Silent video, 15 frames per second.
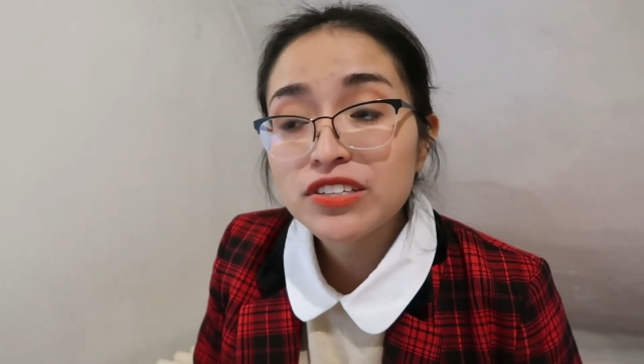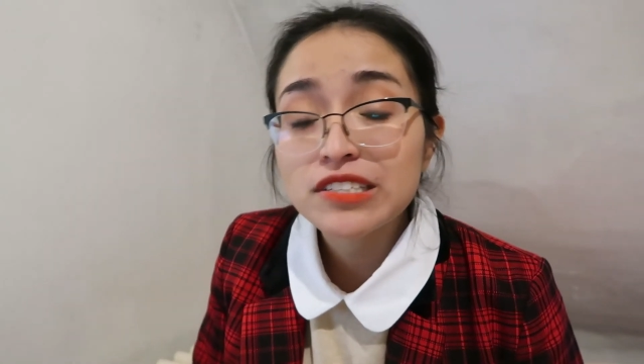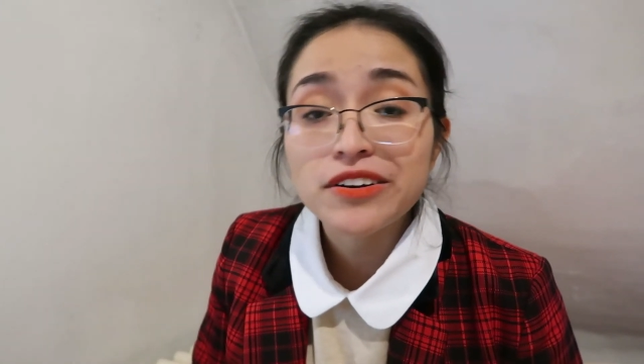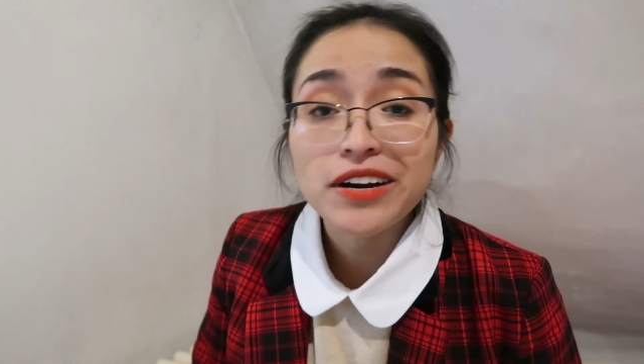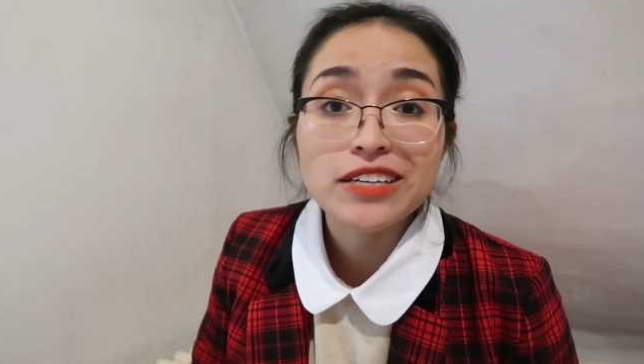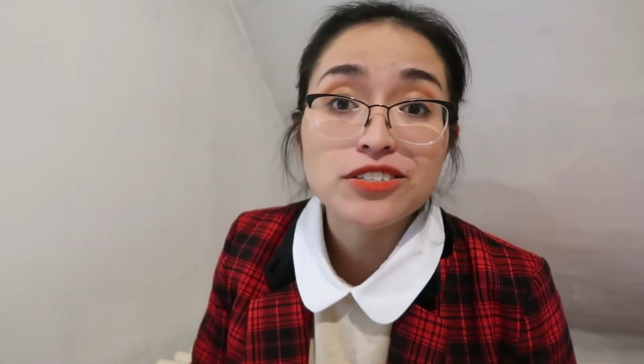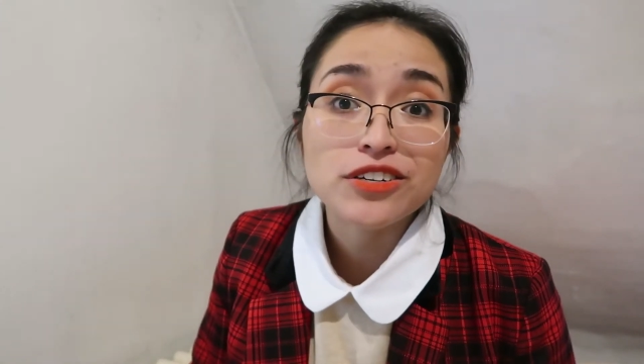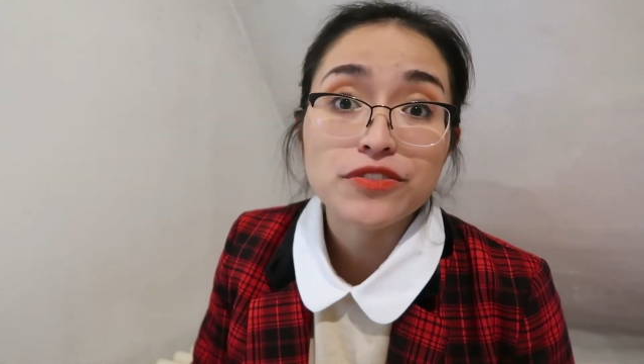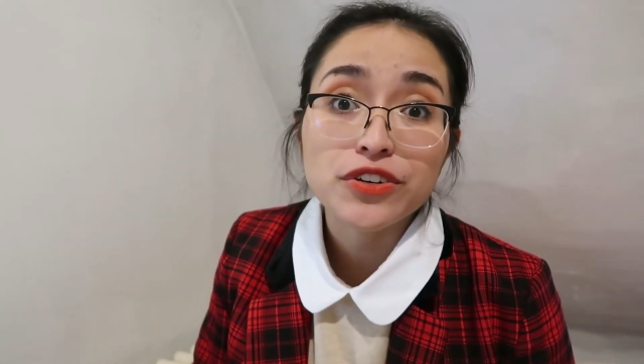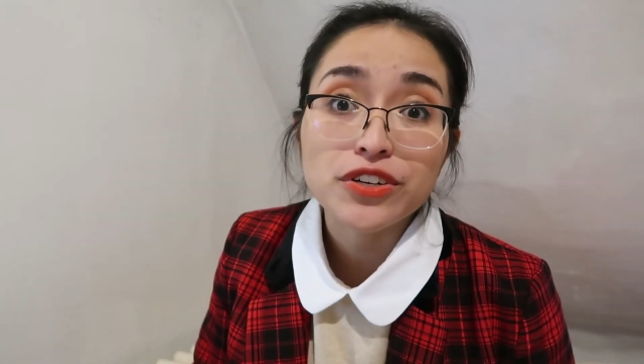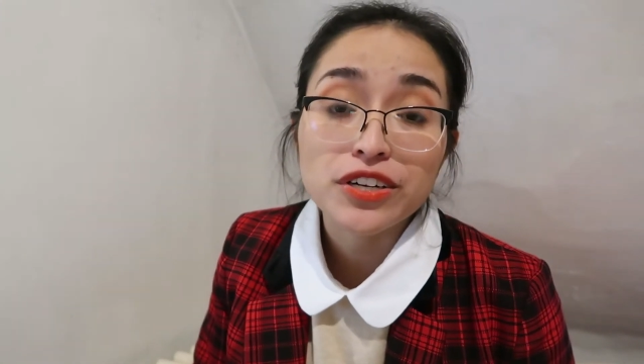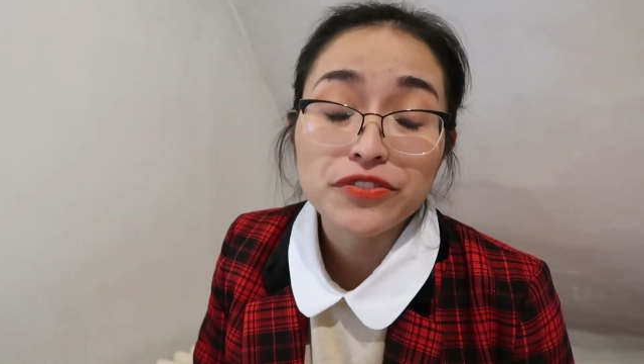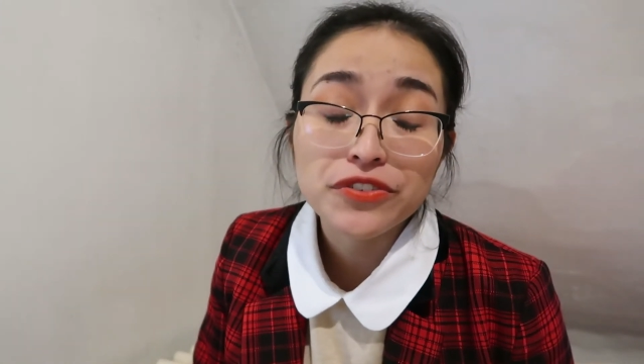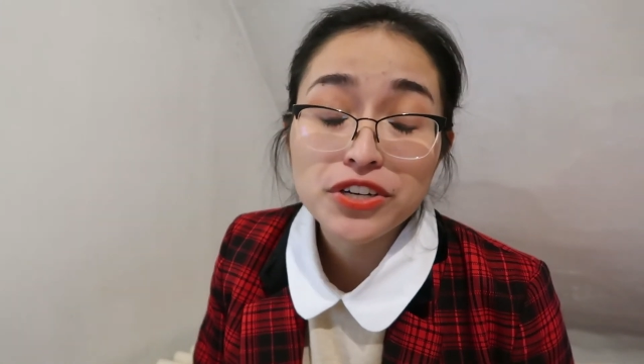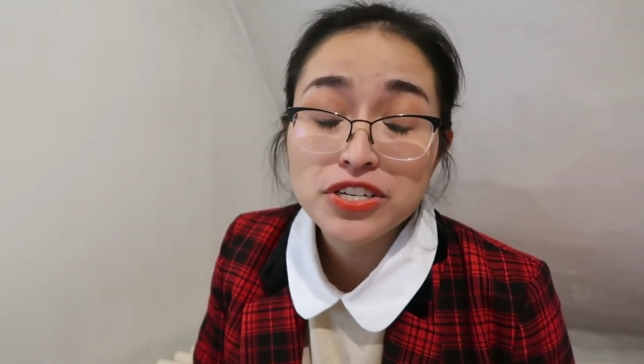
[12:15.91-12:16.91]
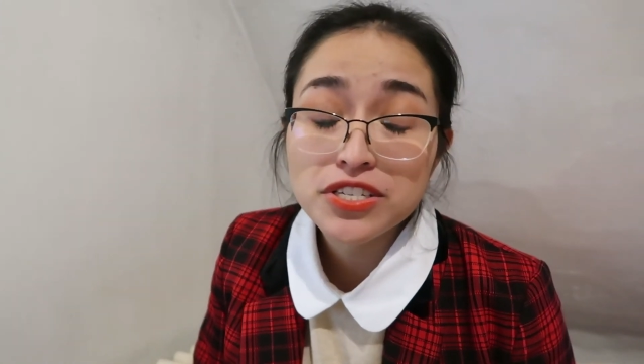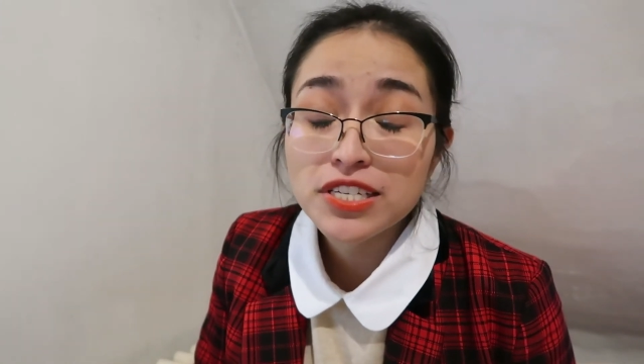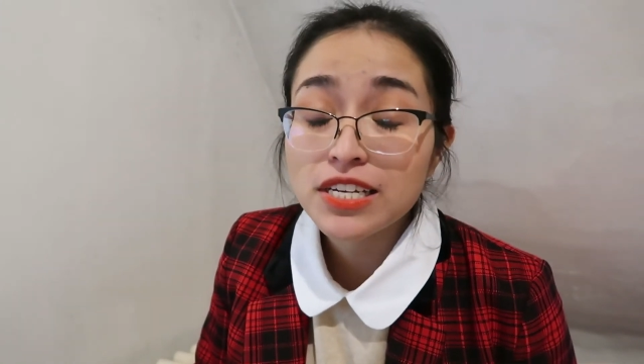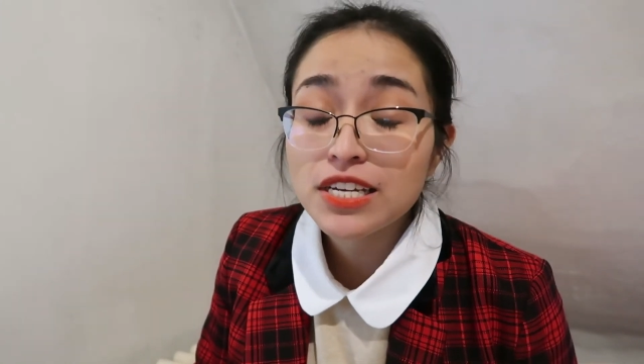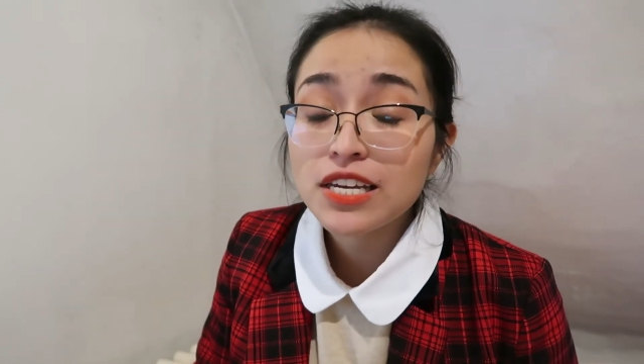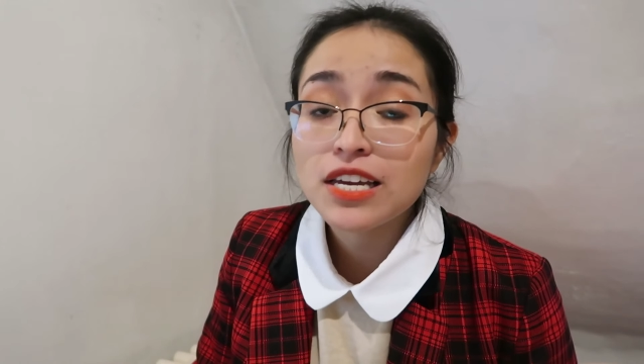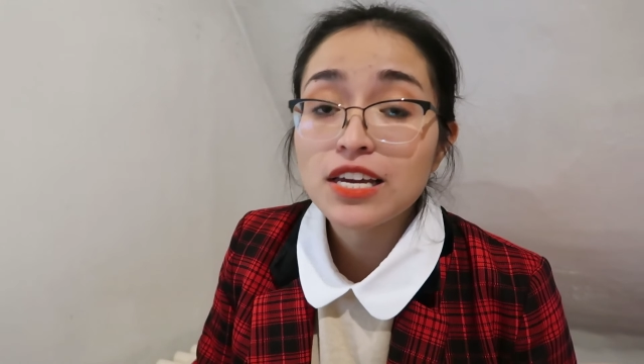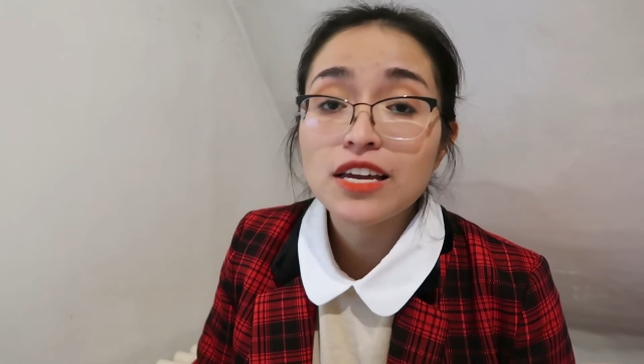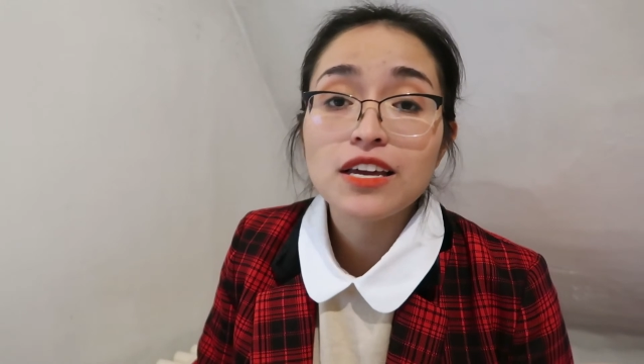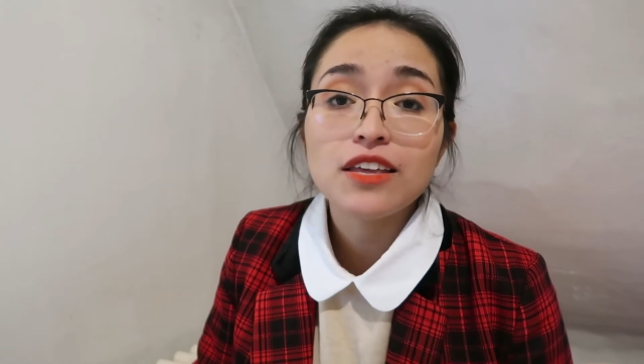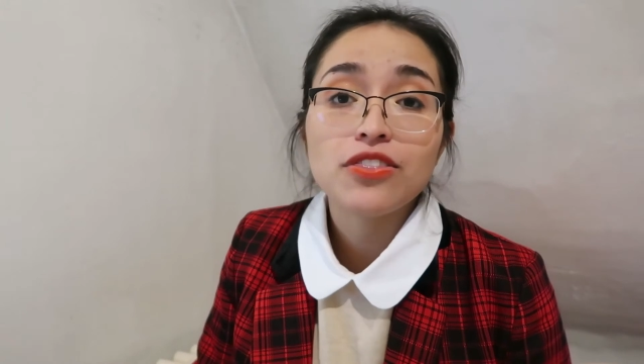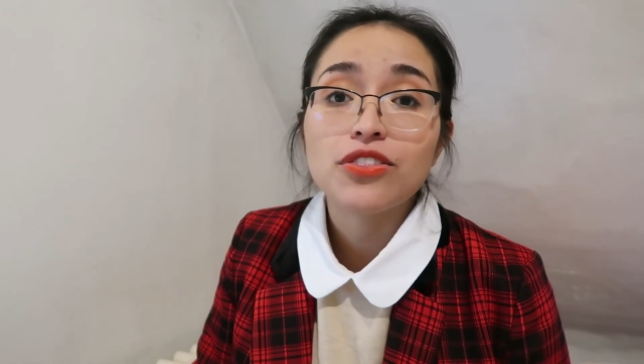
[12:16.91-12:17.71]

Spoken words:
the director of your university,